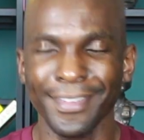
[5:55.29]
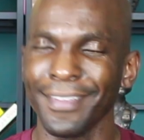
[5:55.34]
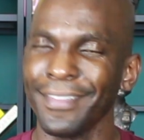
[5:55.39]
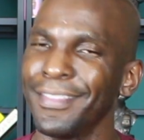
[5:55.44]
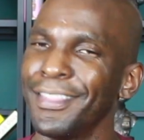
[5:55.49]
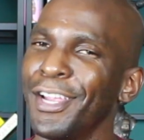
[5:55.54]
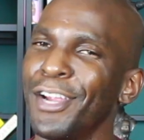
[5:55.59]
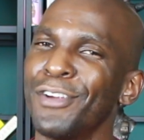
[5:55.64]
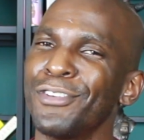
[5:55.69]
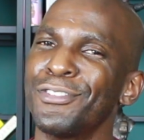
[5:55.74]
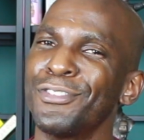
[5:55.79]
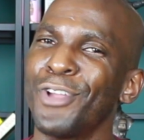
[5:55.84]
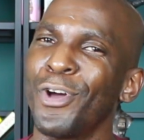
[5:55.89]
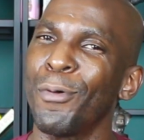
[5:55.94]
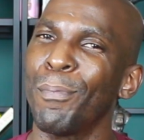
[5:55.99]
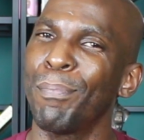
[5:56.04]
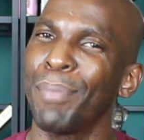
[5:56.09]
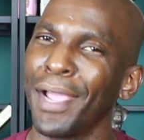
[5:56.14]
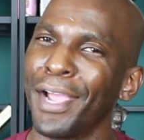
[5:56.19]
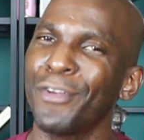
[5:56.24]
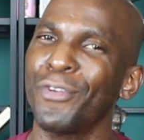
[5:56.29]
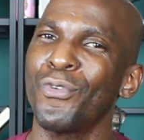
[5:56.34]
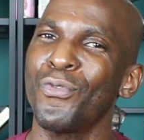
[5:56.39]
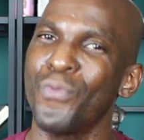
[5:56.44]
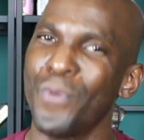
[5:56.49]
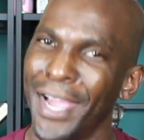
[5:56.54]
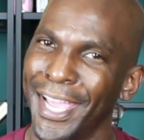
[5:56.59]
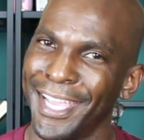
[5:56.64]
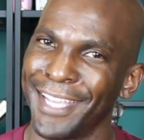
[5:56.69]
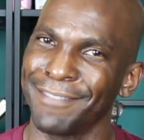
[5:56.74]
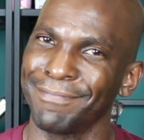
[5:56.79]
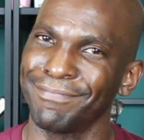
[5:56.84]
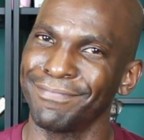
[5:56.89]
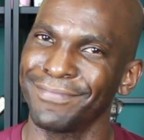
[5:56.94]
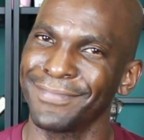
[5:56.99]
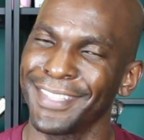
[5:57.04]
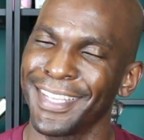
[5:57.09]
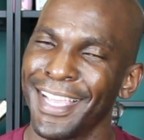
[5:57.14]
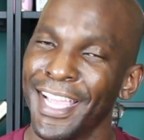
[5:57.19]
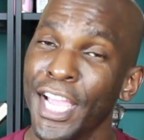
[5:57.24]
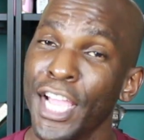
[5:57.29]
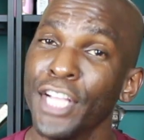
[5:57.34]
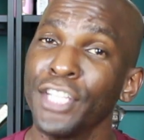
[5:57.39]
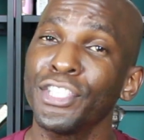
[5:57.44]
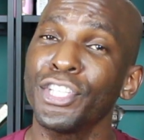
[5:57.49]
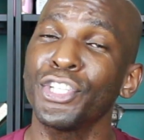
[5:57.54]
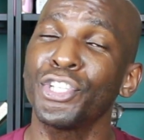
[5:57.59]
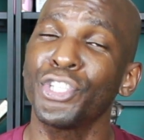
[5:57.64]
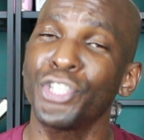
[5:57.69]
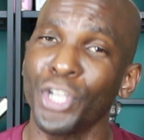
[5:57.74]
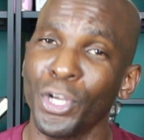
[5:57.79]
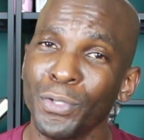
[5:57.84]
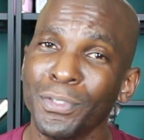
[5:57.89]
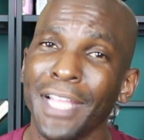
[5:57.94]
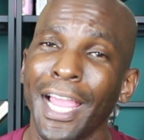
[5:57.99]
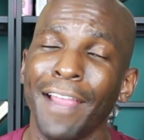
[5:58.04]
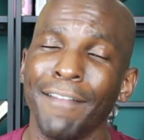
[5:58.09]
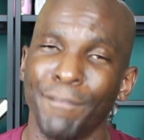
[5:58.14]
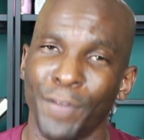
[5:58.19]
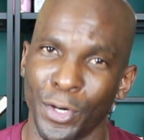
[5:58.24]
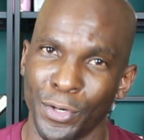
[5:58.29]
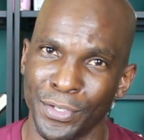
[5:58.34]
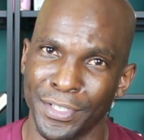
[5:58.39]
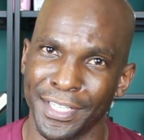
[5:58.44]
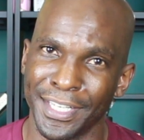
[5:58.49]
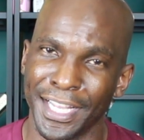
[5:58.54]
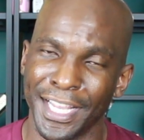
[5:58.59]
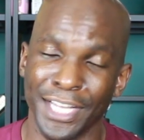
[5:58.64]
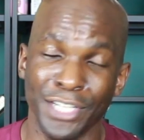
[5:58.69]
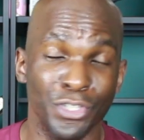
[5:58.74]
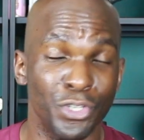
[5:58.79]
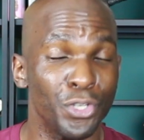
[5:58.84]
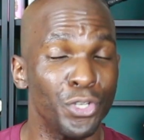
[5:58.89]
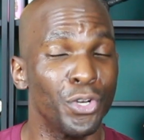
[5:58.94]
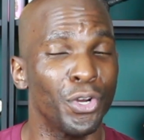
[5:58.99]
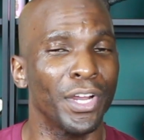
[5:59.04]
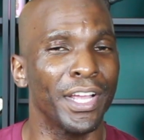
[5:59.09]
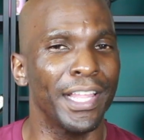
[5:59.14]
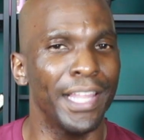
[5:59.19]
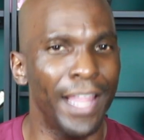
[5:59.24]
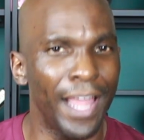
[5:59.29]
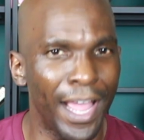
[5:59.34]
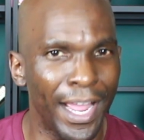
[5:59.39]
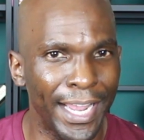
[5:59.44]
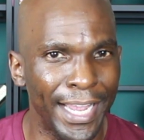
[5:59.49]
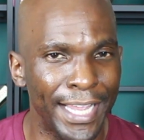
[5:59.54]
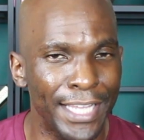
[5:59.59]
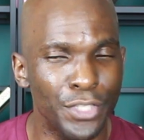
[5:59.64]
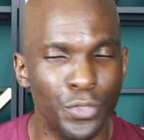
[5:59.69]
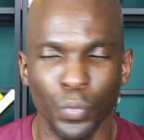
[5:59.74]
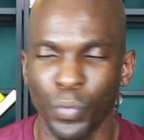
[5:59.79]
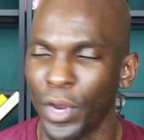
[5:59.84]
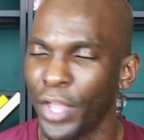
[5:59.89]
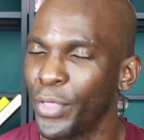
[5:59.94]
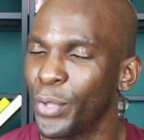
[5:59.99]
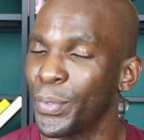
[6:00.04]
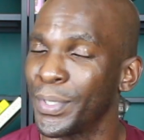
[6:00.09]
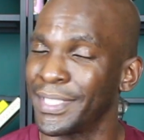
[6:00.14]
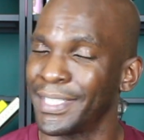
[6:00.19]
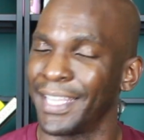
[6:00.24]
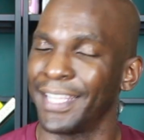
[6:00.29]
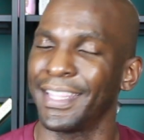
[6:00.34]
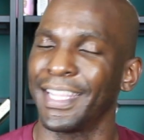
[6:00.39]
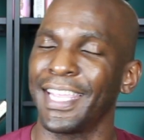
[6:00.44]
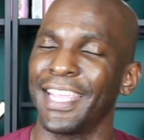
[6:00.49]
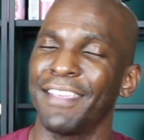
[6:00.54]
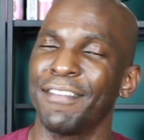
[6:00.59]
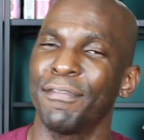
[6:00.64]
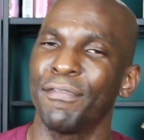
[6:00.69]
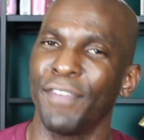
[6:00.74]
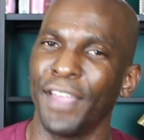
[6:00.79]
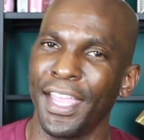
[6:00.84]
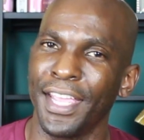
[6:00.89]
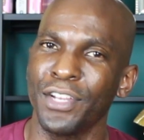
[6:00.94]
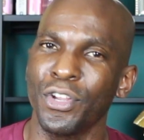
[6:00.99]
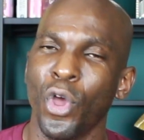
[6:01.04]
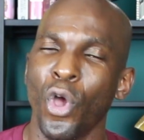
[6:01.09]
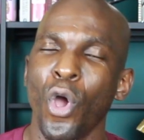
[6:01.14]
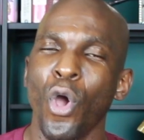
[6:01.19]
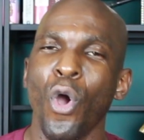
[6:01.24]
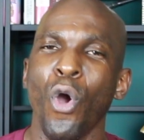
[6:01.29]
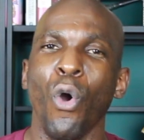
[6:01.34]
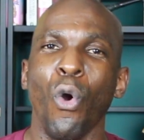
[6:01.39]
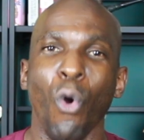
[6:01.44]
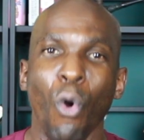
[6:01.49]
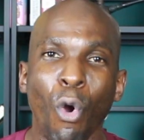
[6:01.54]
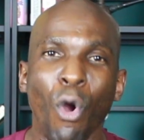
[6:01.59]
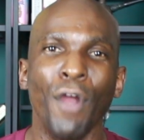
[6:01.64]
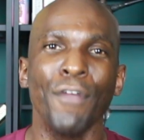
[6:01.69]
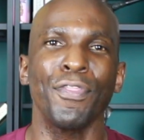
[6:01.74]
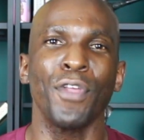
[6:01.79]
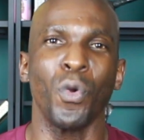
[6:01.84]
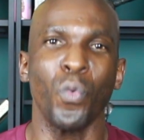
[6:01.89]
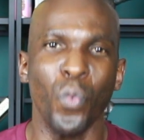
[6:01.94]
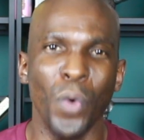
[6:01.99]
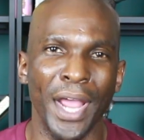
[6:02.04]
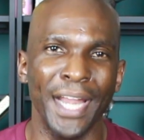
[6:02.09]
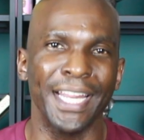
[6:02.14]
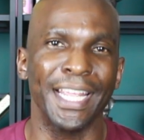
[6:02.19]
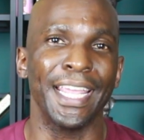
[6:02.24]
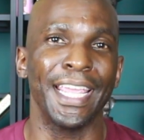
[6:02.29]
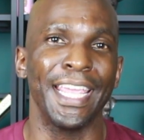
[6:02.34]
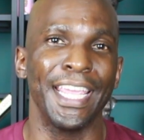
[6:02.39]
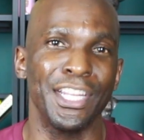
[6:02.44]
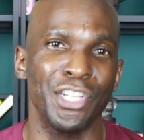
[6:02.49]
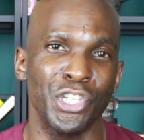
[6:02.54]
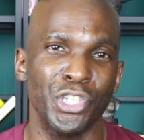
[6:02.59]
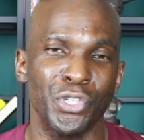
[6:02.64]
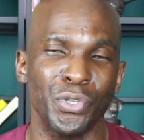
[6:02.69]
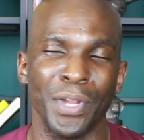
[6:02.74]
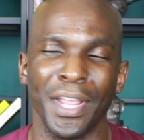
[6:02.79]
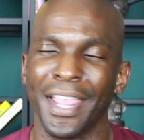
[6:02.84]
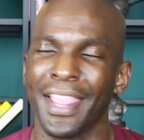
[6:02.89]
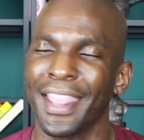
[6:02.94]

There's no better way to show diversity to your clients, whether it's in the event or the wedding industry,